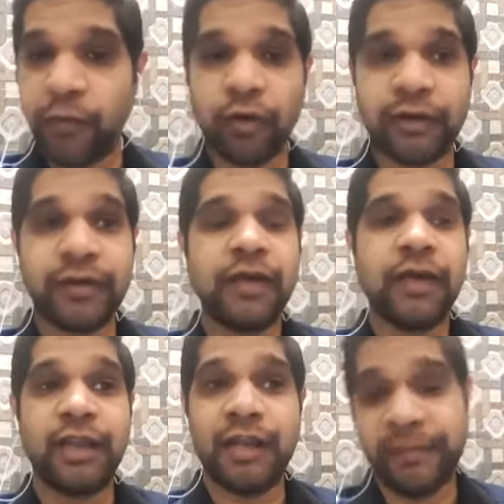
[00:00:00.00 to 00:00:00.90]
not
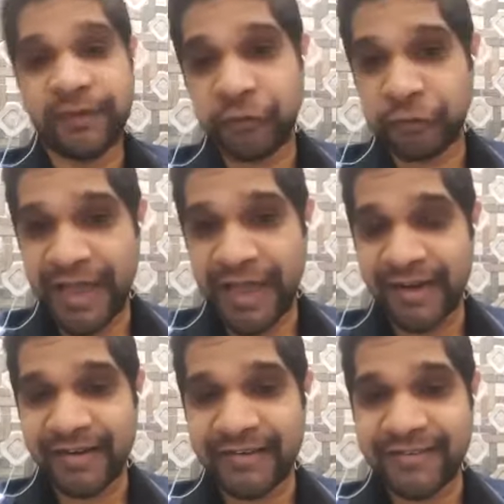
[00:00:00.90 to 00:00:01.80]
limited to
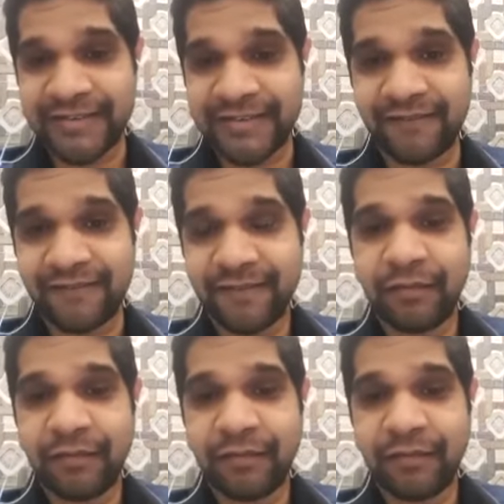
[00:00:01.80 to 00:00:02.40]
Canada itself.